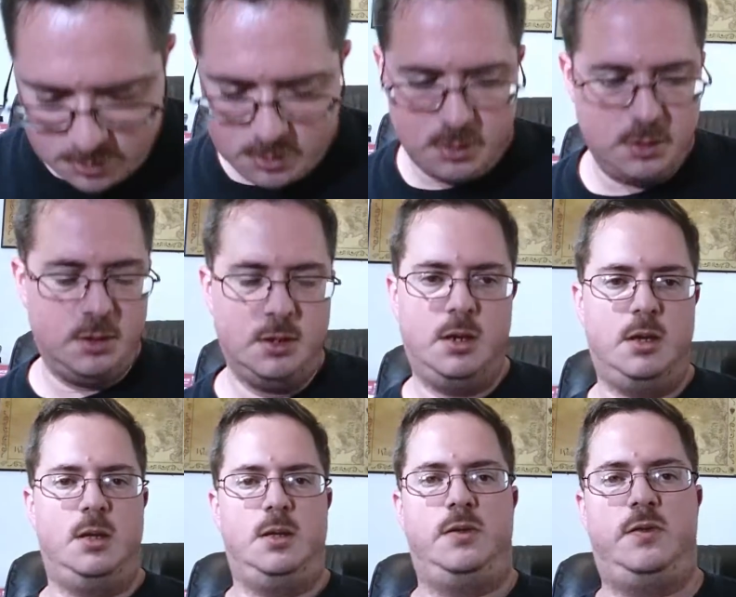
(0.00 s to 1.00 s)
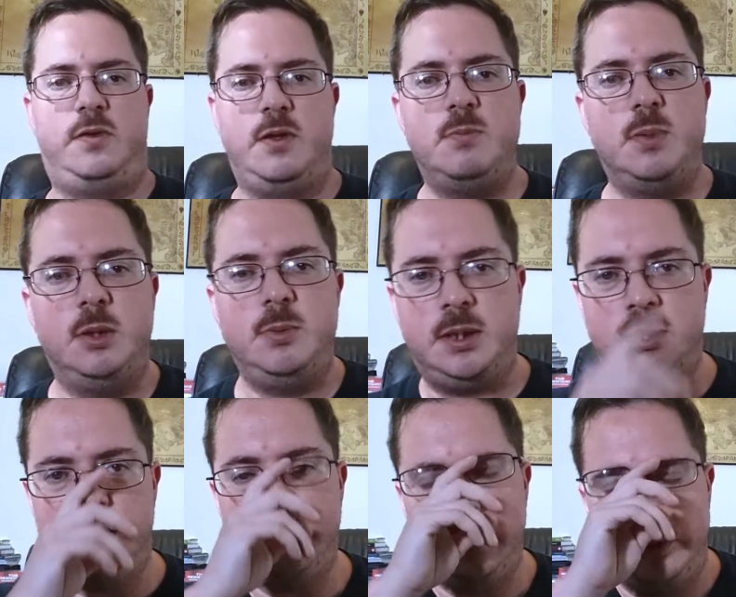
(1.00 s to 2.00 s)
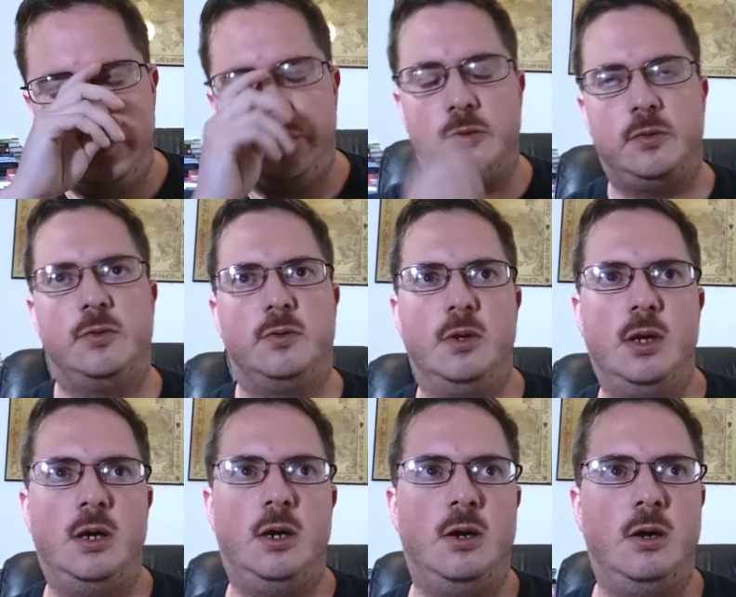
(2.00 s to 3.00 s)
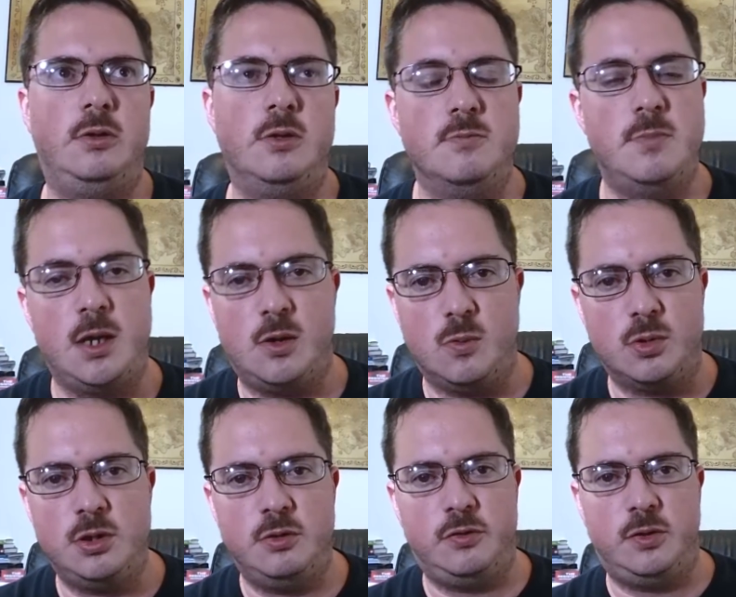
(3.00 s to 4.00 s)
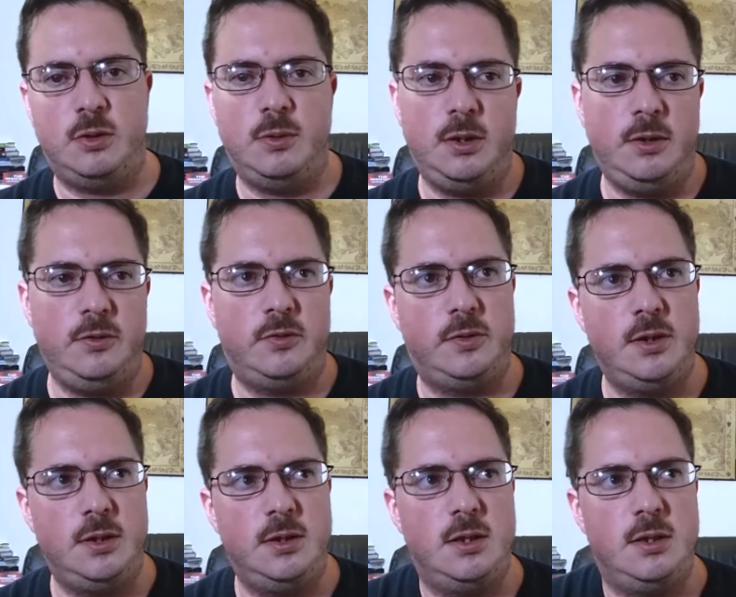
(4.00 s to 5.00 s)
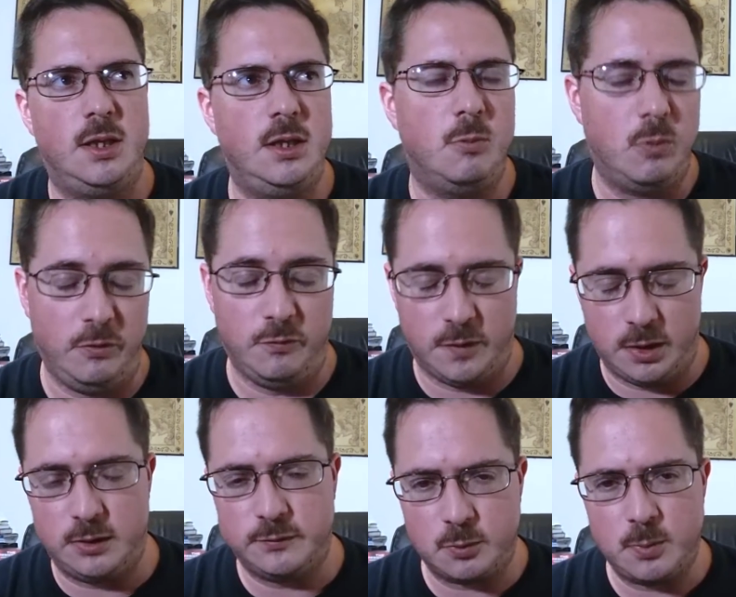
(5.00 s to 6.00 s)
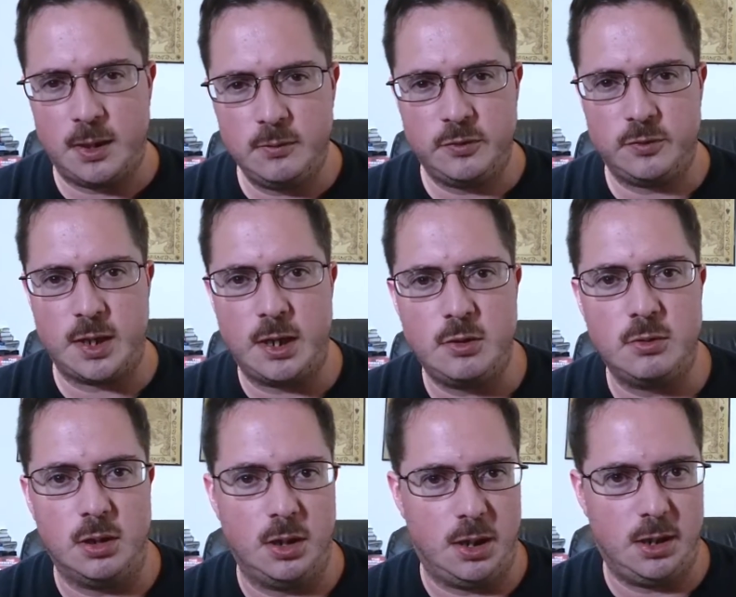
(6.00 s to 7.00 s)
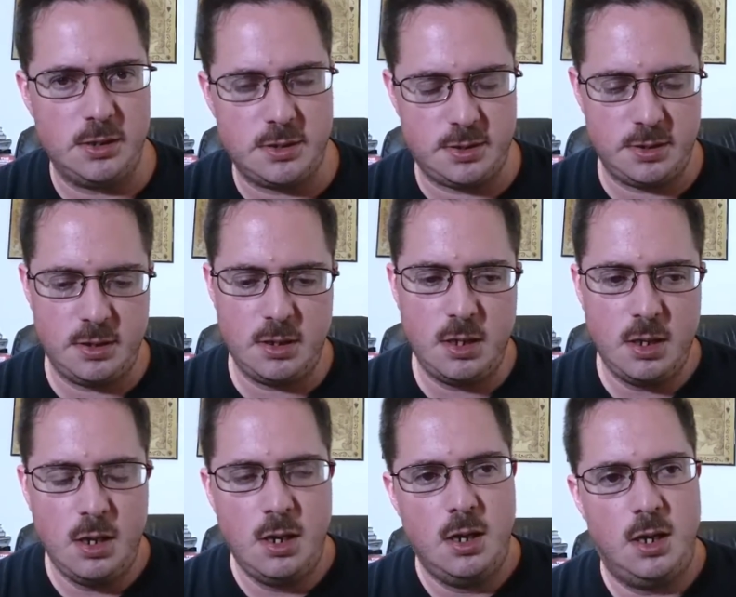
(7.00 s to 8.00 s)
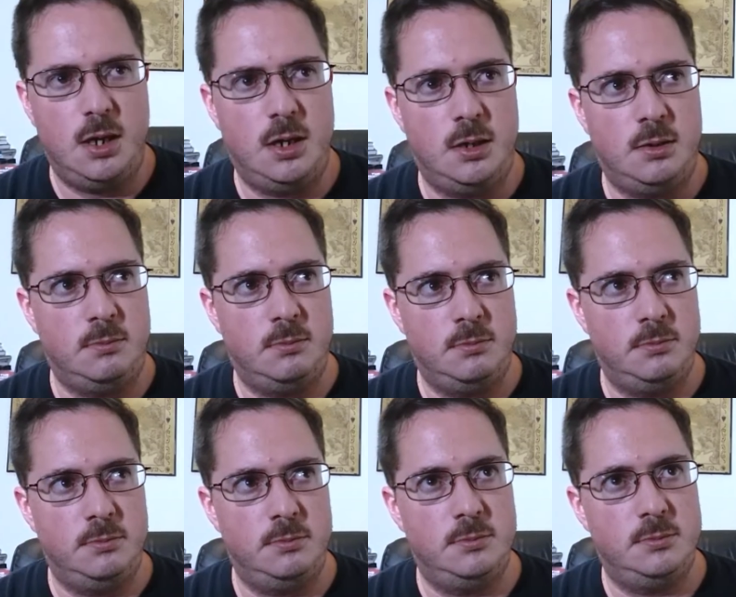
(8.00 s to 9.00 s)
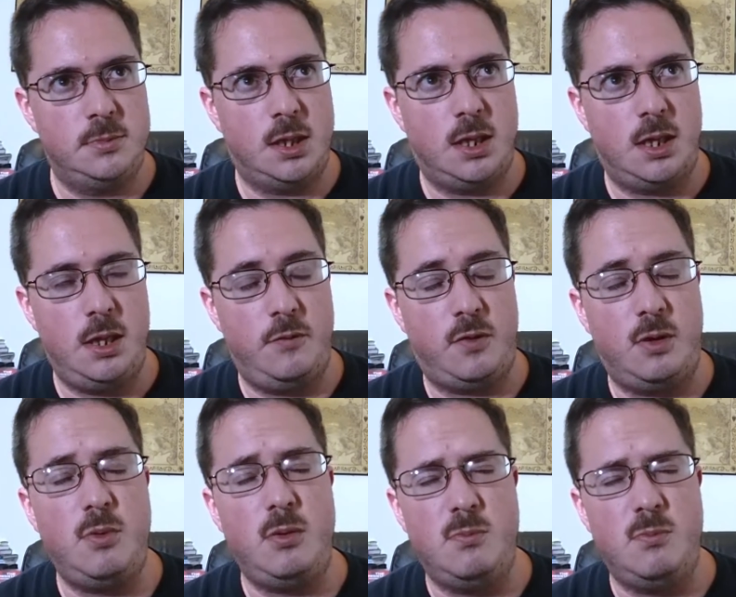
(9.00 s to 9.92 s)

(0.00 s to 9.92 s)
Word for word: a big fan of Steiner simply because uh, the Mech Warrior series did did revolve around Steiner a lot.